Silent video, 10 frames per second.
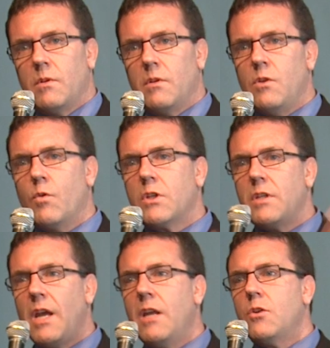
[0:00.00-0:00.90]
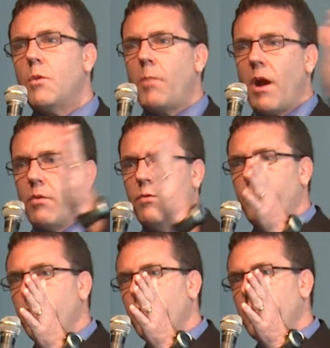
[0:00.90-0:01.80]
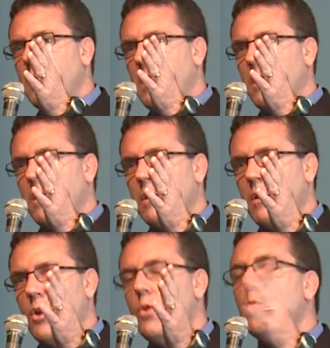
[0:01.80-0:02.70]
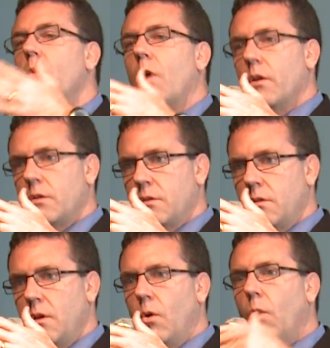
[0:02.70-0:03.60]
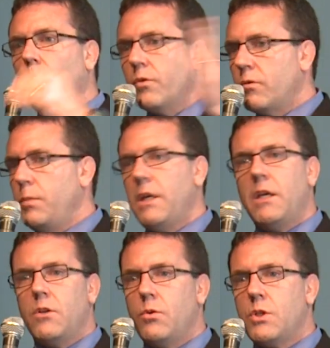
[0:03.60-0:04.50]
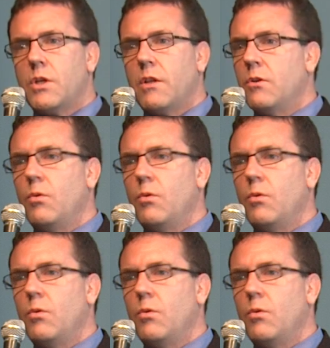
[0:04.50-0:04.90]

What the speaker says: you've got 10 to the power 15 neurons all speaking to each other,